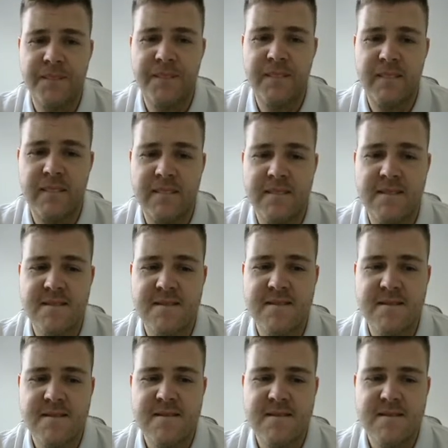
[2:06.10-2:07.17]

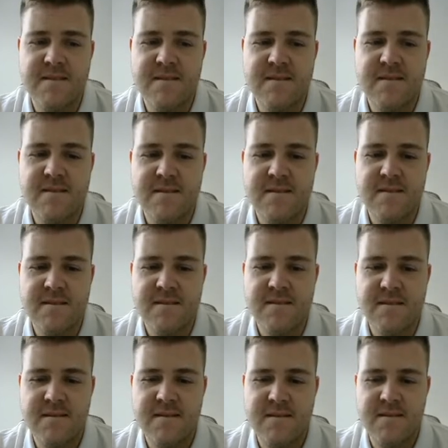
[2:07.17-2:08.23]

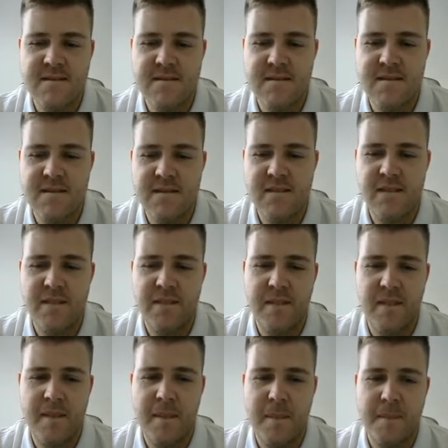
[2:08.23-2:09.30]

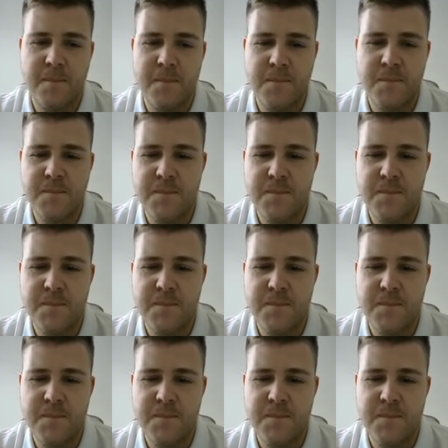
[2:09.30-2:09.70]
[no speech]